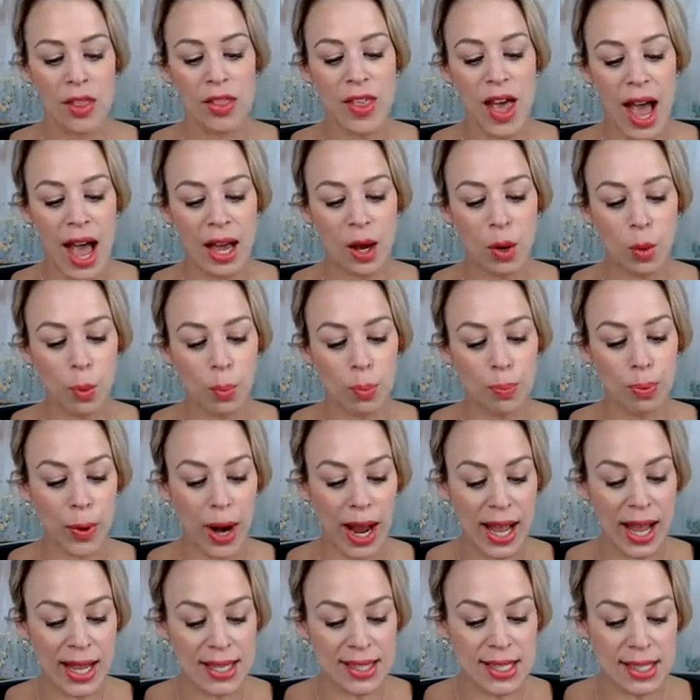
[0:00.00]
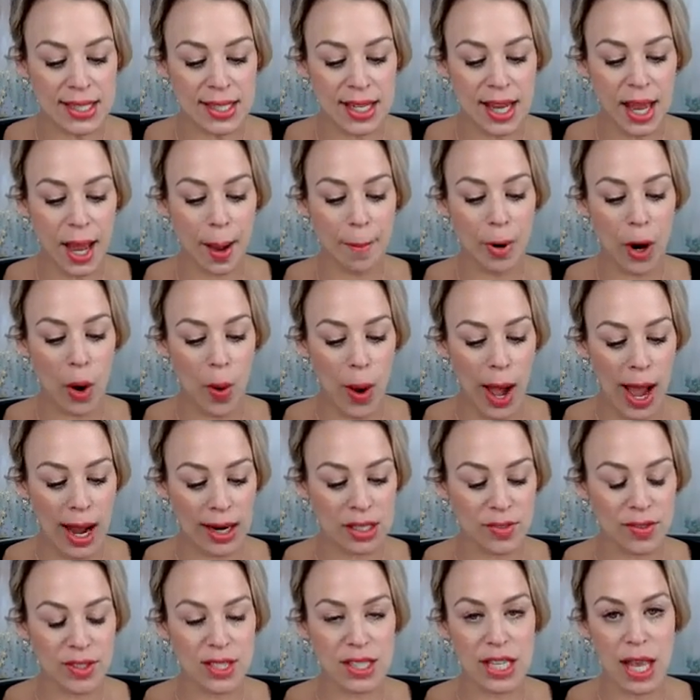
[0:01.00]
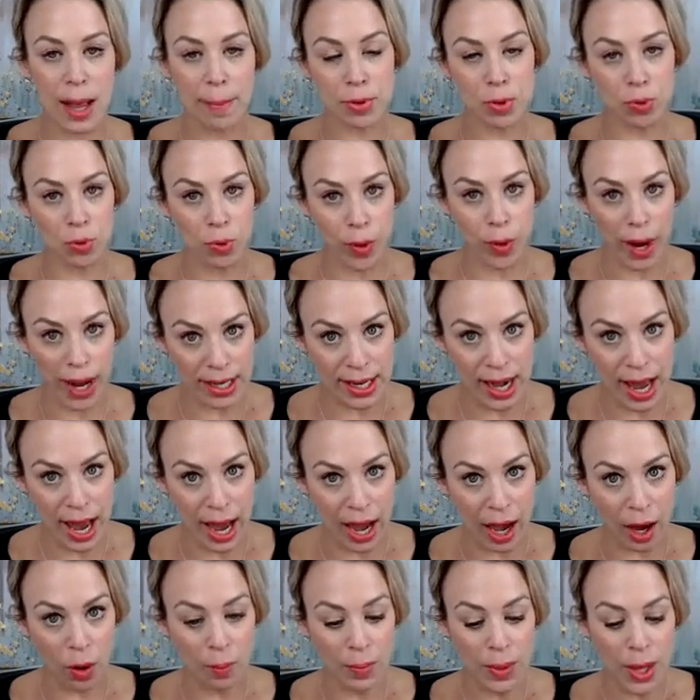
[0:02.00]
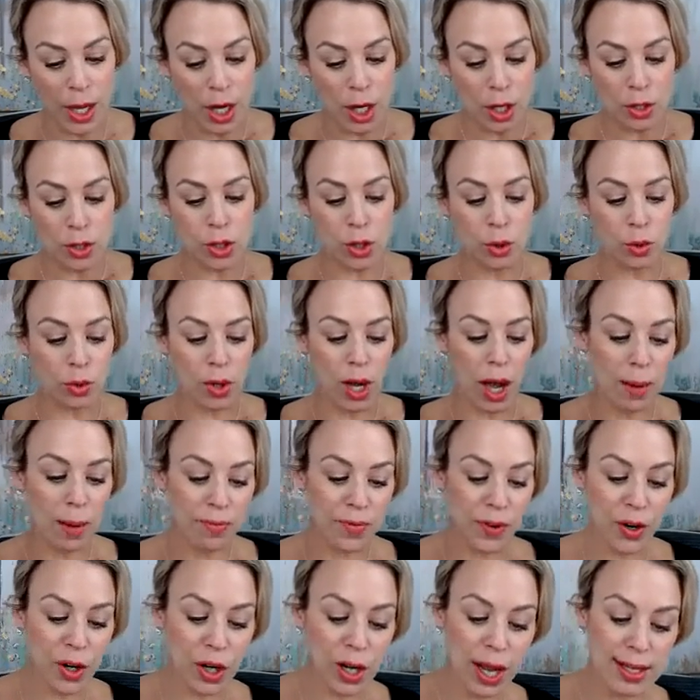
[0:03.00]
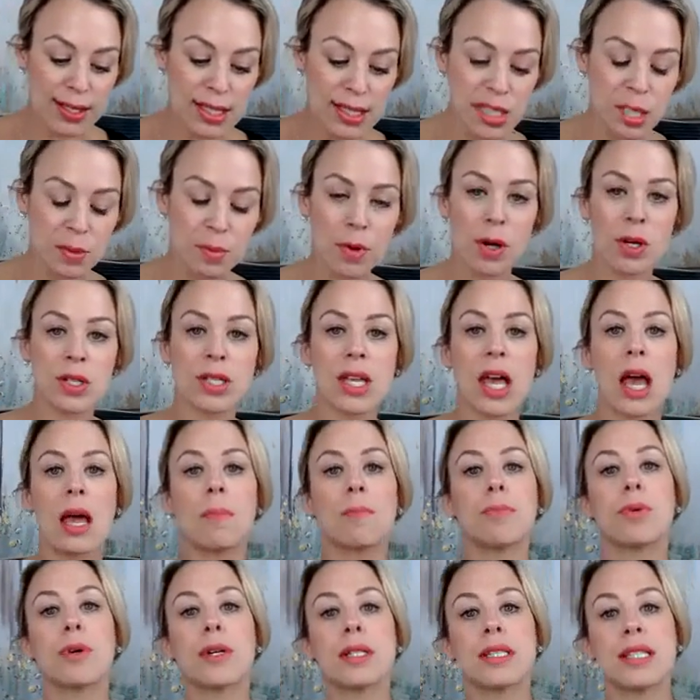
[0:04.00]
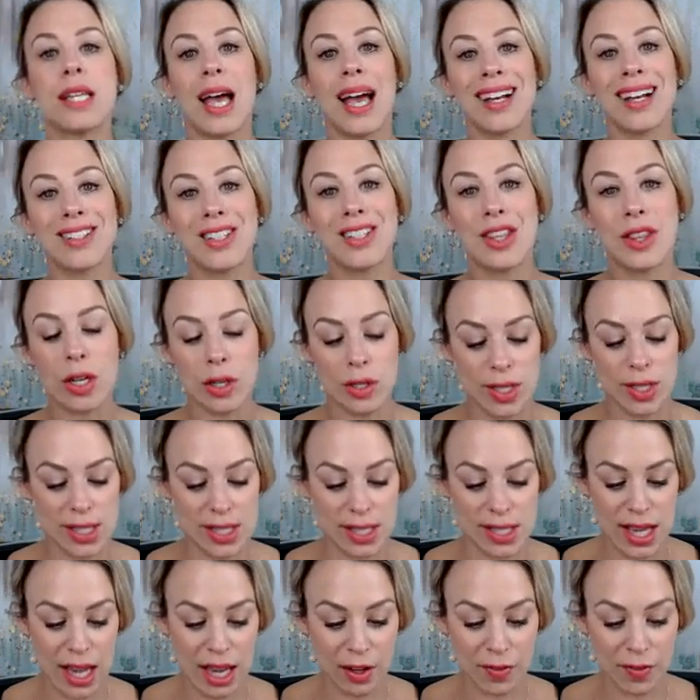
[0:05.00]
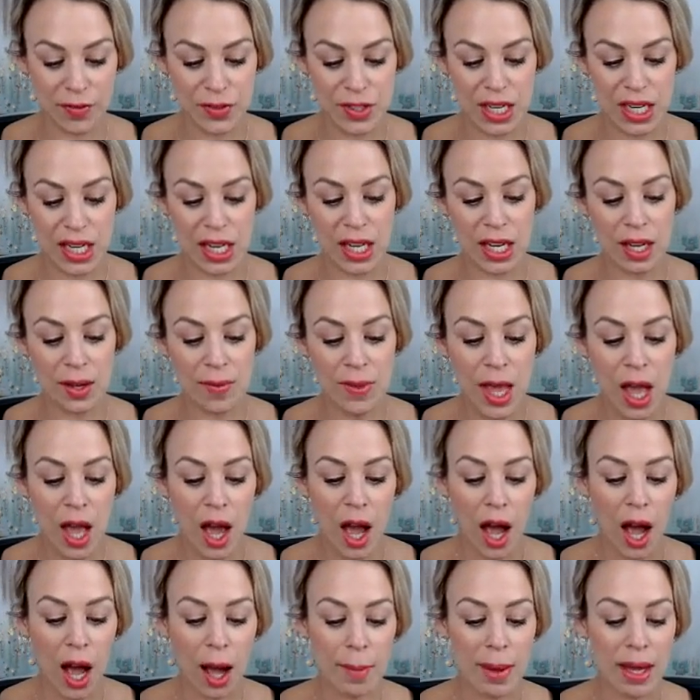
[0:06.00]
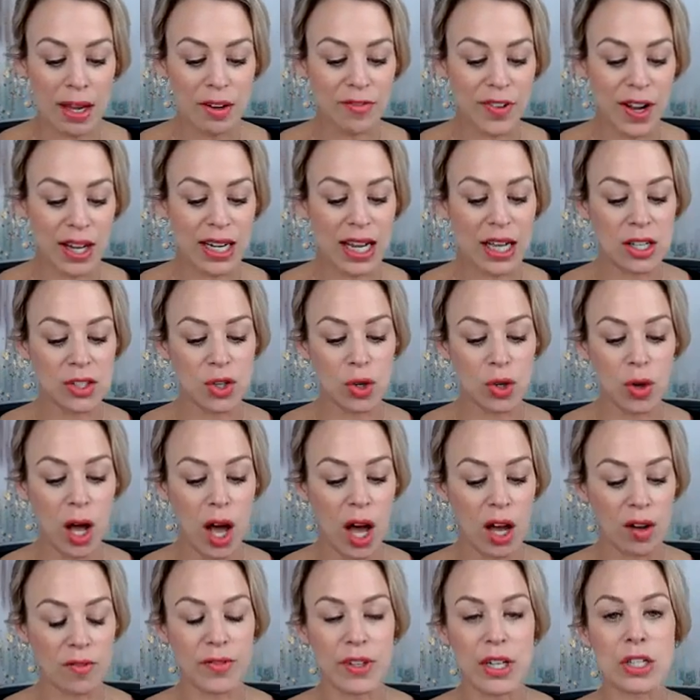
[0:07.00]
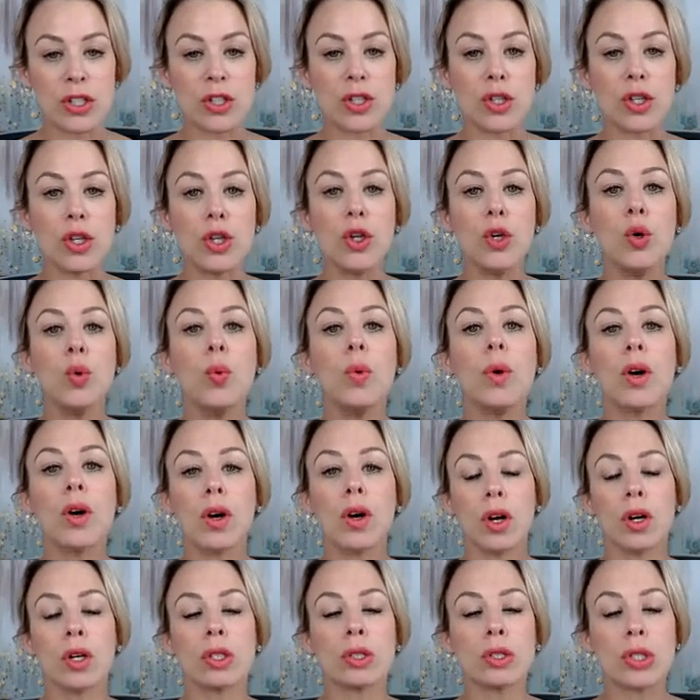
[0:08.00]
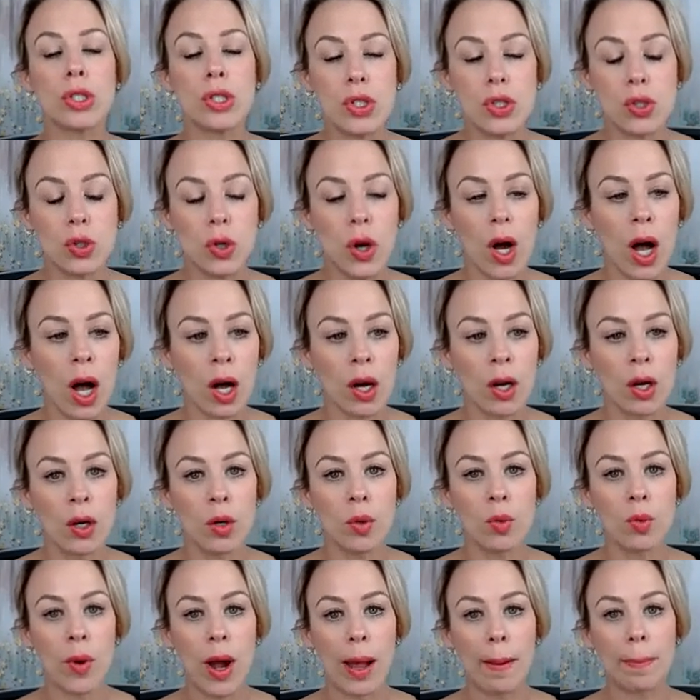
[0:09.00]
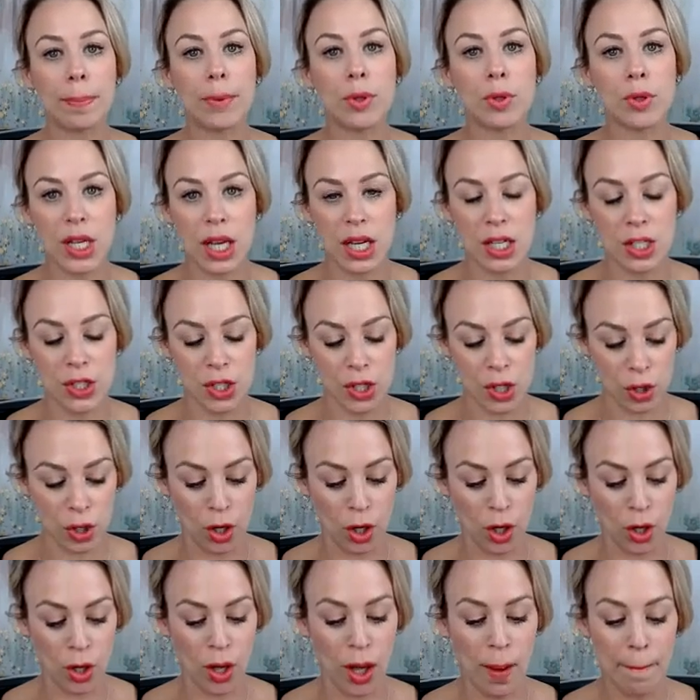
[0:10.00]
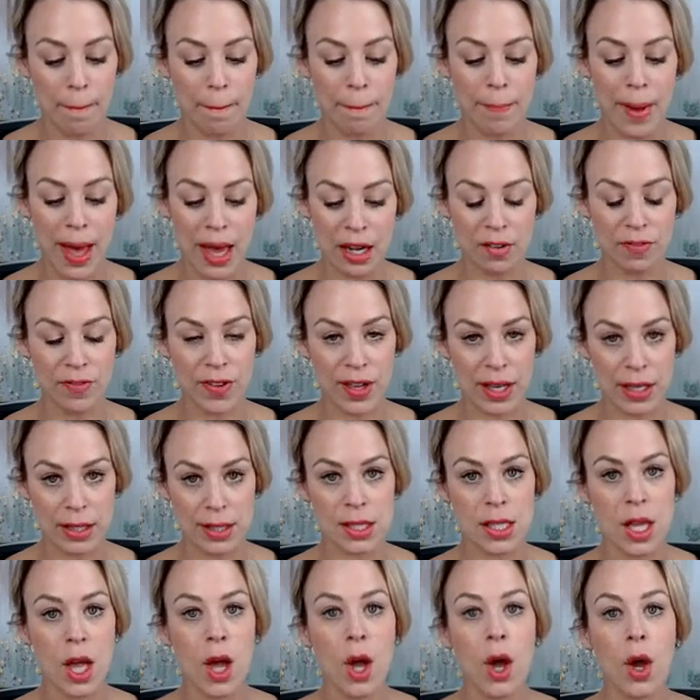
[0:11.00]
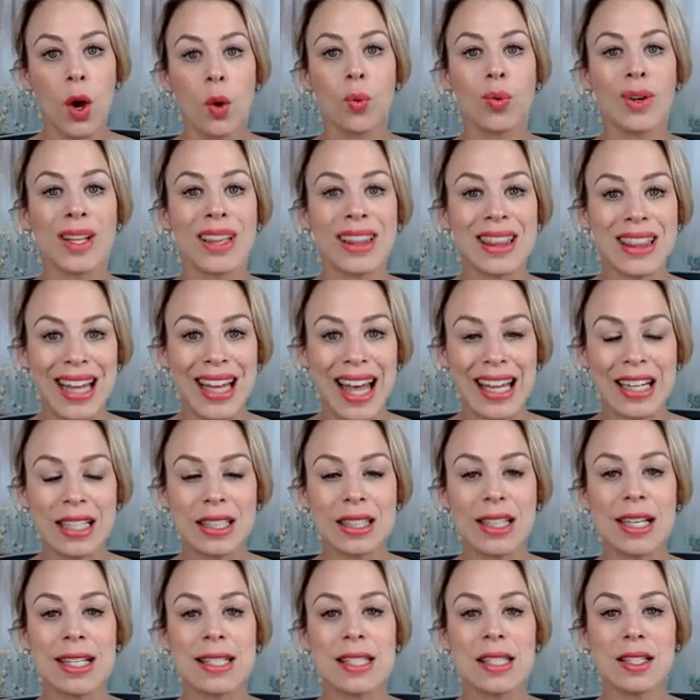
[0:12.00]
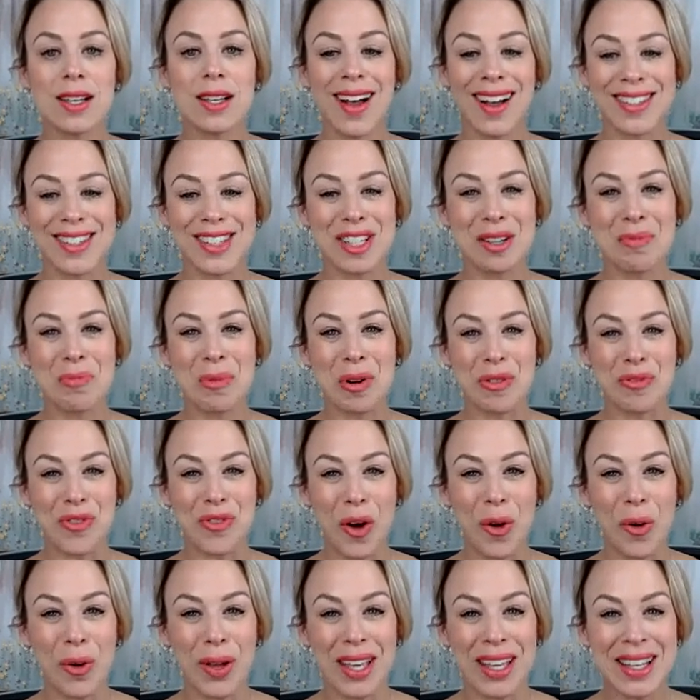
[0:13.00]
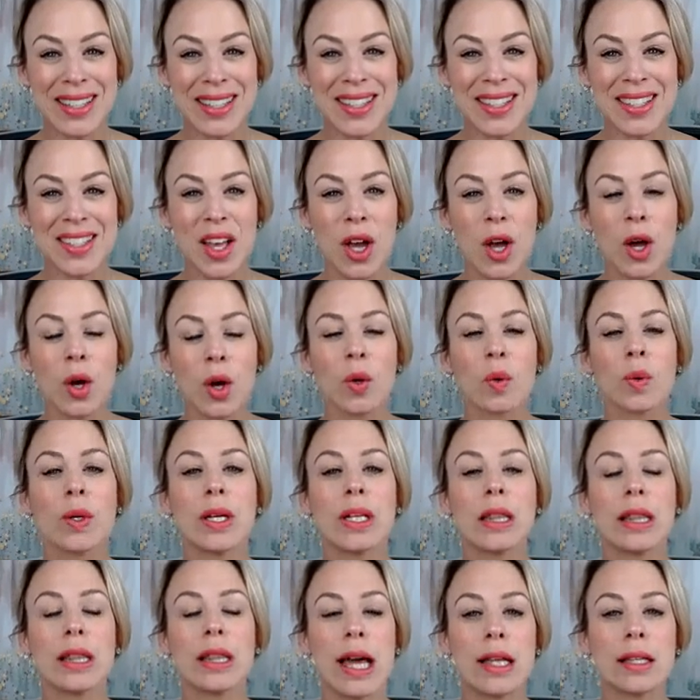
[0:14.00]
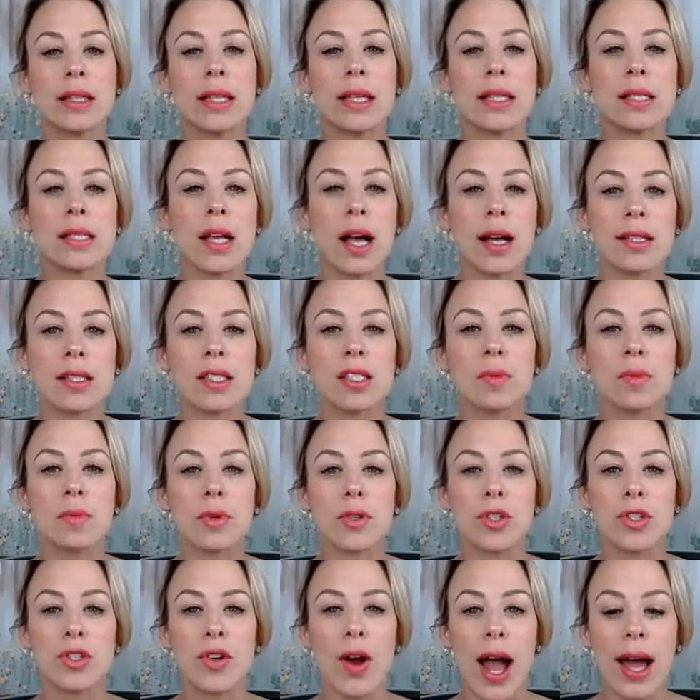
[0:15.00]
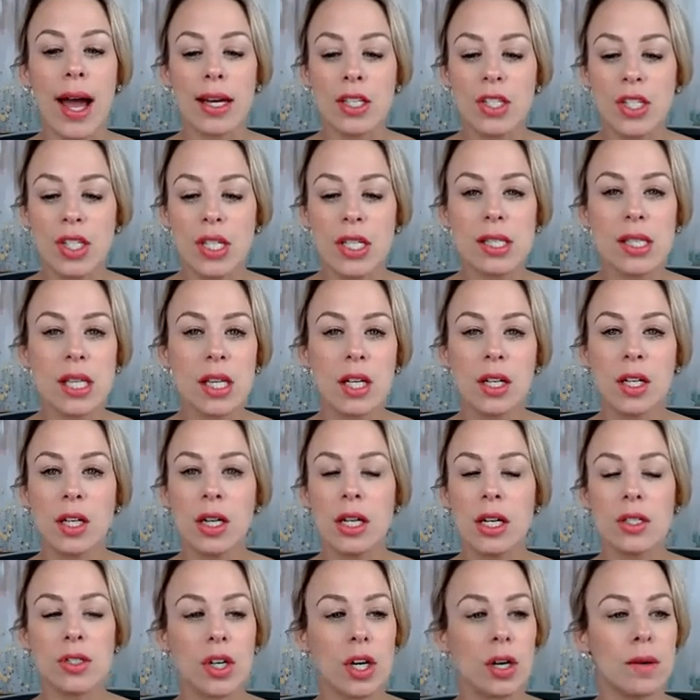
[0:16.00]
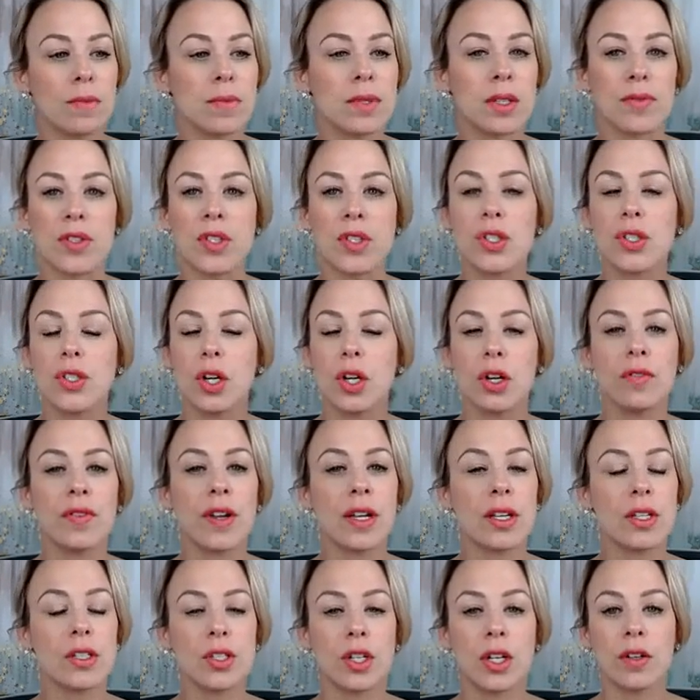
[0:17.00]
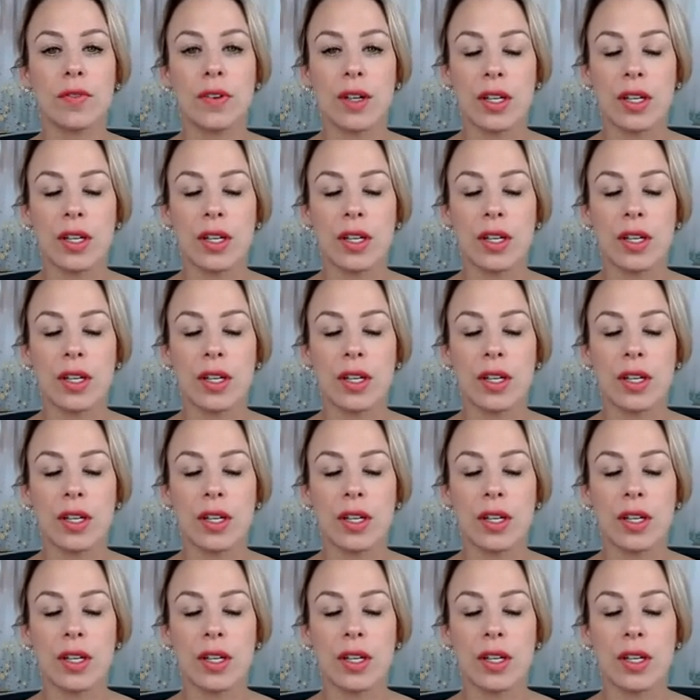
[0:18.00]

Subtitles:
that brands that take proactive steps right now to comfort customers and protect their safety and financial confidence, you will earn strong reputational benefits. Relentless customer focus, relentless customer strategies here in terms of serving.